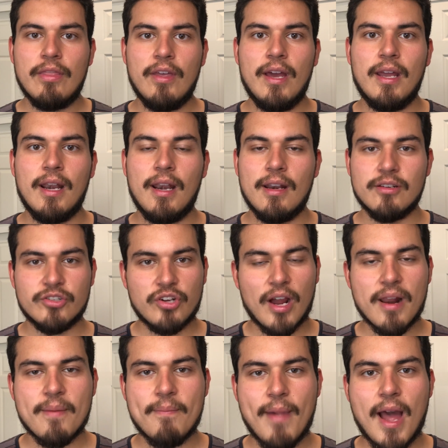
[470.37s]
then
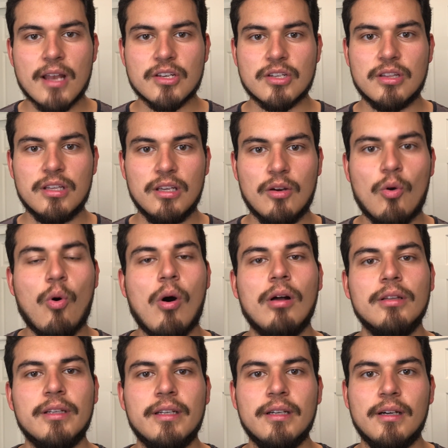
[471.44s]
try to match the
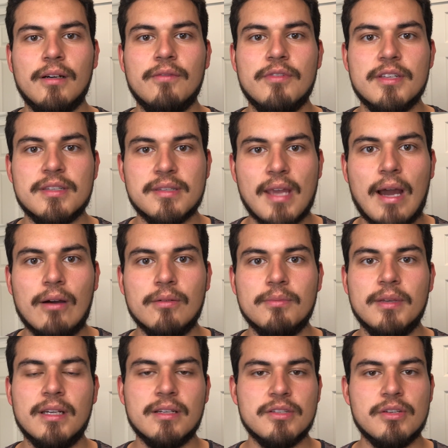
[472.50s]
quality of the sound,
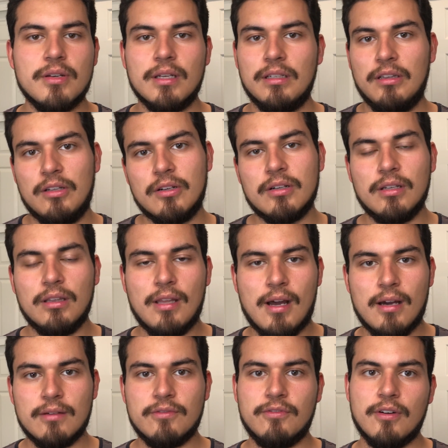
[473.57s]
because you can learn a
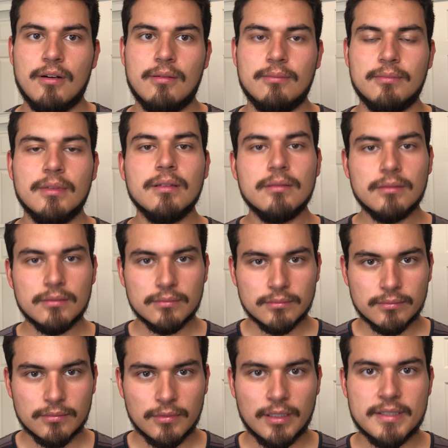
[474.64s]
lot from
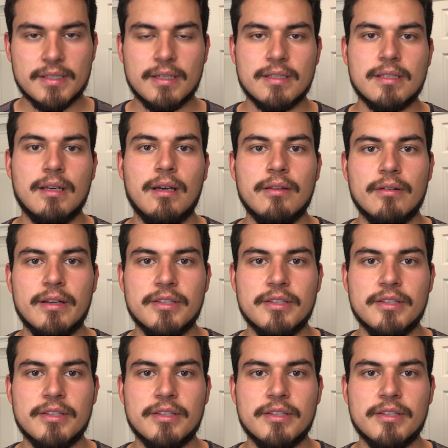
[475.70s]
listening to other